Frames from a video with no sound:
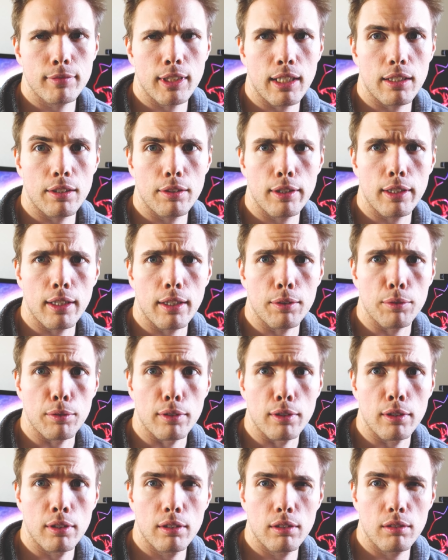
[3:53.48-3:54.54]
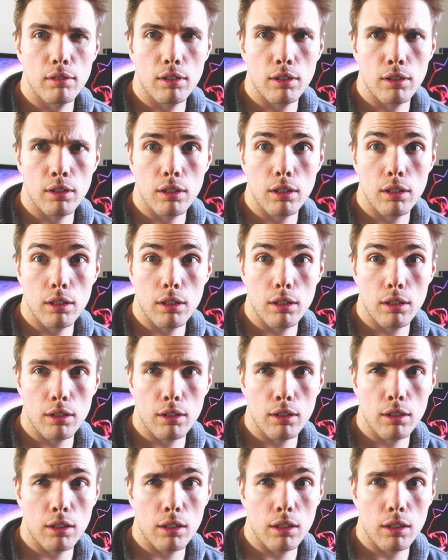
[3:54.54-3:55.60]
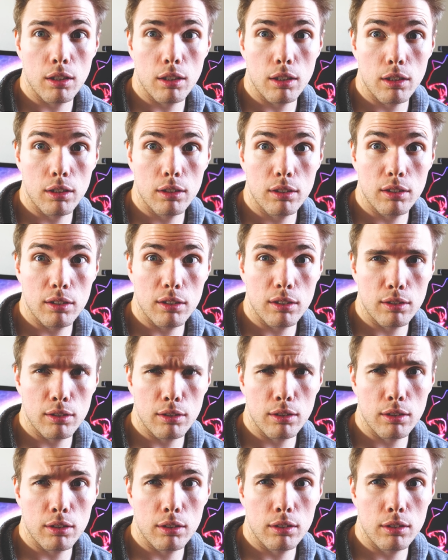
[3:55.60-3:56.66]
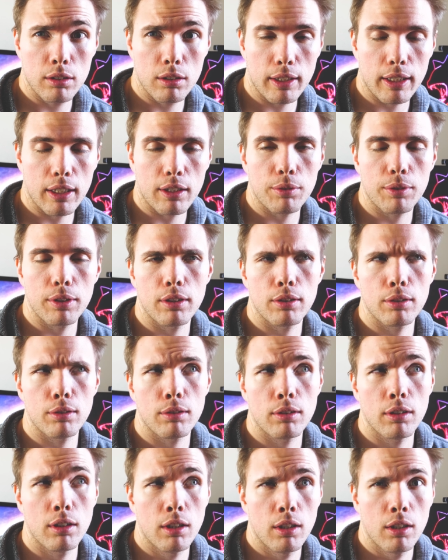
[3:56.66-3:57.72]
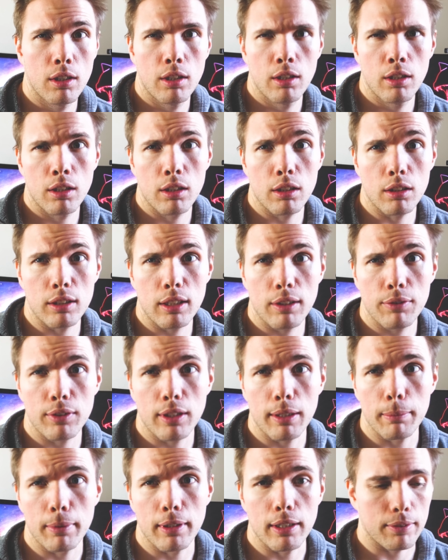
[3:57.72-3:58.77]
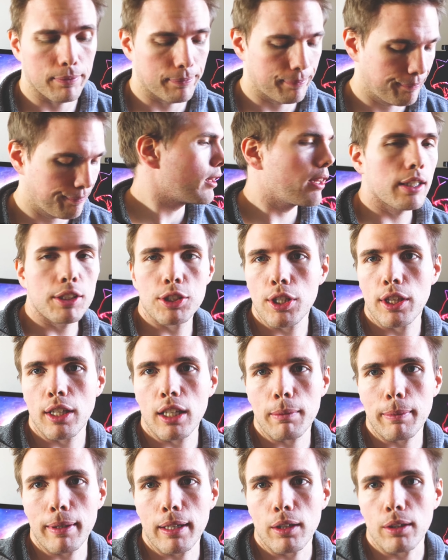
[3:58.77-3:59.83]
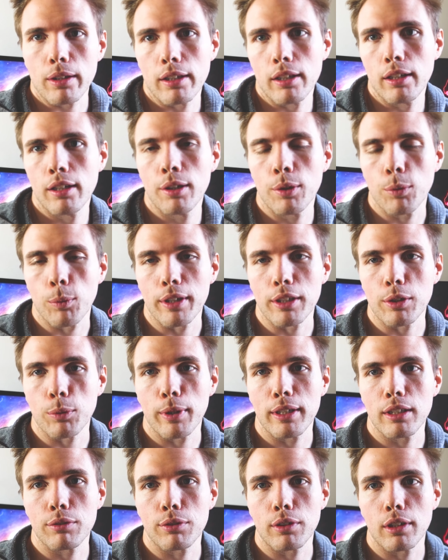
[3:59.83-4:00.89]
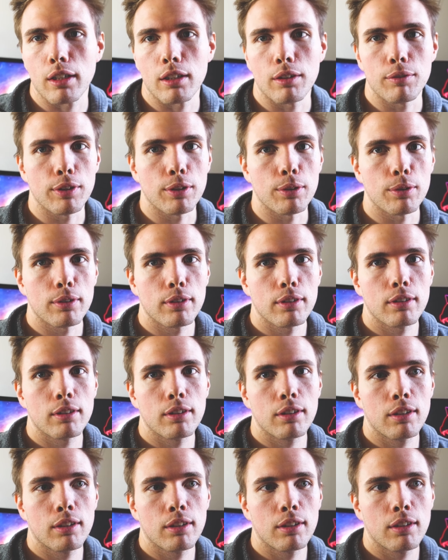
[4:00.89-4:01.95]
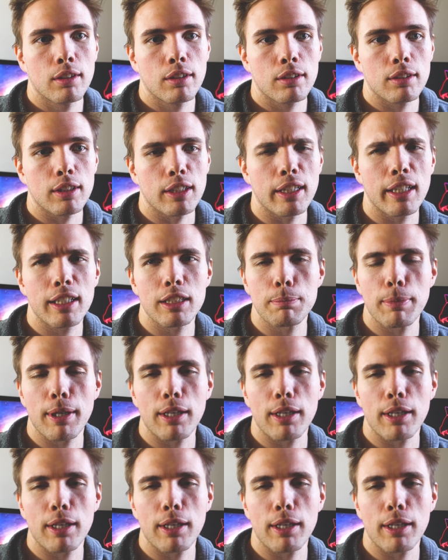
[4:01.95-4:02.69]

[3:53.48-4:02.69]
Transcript: Can't do the other one. Uh, uh, uh uh, uh, I can only do the left eyebrow. The things you think about while you're waiting for an interview. I think it's